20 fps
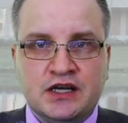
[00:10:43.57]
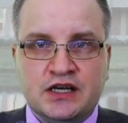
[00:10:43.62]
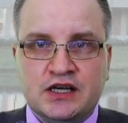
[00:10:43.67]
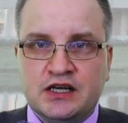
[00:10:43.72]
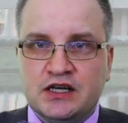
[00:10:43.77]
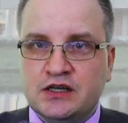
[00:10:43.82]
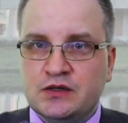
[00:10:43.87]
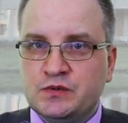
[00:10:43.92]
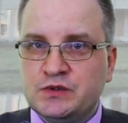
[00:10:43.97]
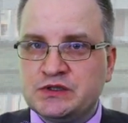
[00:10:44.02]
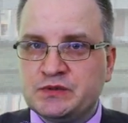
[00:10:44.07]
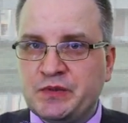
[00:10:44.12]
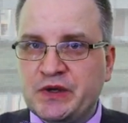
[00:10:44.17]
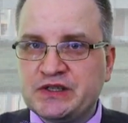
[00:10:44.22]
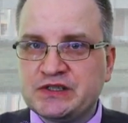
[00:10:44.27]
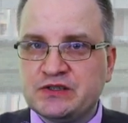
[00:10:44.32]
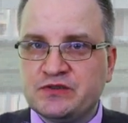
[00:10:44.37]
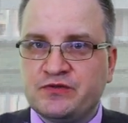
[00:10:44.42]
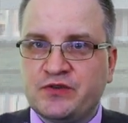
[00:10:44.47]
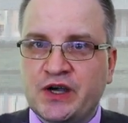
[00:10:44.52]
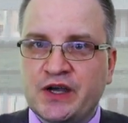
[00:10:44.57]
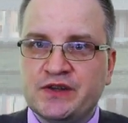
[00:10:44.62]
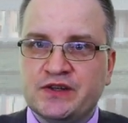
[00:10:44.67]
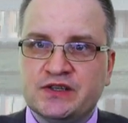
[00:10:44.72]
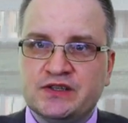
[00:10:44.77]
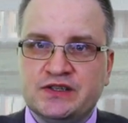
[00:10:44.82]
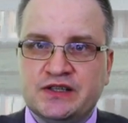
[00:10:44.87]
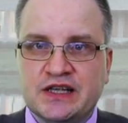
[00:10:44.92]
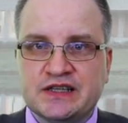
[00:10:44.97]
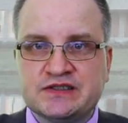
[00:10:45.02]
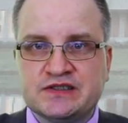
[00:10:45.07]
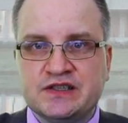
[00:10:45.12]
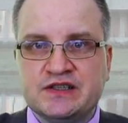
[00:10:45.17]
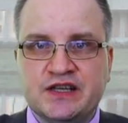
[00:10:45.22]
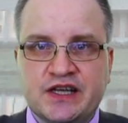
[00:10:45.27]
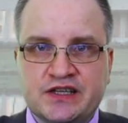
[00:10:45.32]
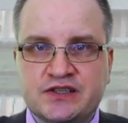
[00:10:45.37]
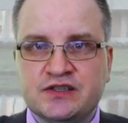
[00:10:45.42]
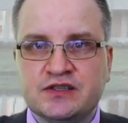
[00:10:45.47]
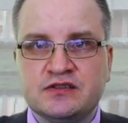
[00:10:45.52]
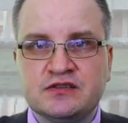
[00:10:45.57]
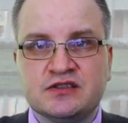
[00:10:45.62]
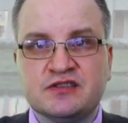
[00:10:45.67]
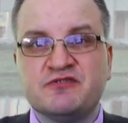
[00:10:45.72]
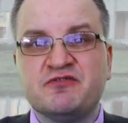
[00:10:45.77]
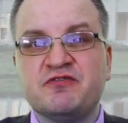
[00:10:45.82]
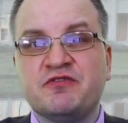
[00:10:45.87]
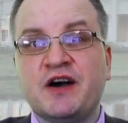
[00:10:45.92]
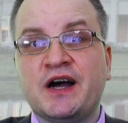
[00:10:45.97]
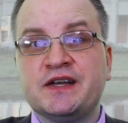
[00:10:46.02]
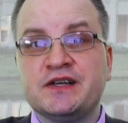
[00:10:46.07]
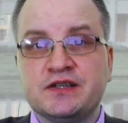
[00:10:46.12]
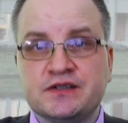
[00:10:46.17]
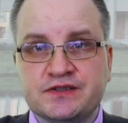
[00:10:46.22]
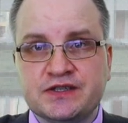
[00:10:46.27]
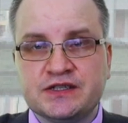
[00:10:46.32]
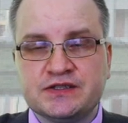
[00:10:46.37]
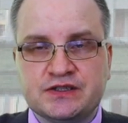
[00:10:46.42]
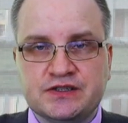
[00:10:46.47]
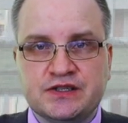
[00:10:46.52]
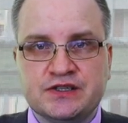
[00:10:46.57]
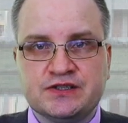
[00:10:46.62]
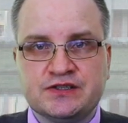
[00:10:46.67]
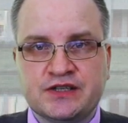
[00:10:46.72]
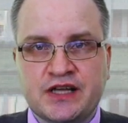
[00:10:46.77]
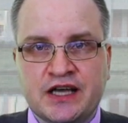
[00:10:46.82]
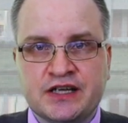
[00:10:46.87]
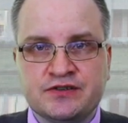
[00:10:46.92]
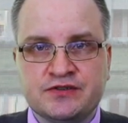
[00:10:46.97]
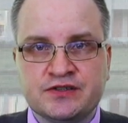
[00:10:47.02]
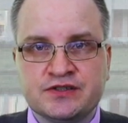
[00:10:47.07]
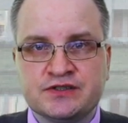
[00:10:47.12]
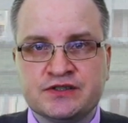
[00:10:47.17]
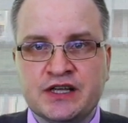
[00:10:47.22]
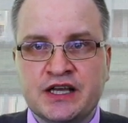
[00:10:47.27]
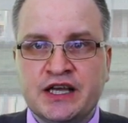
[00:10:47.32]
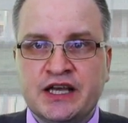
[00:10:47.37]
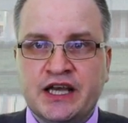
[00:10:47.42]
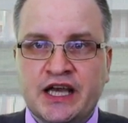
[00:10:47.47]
We specify the destination, the final destination address,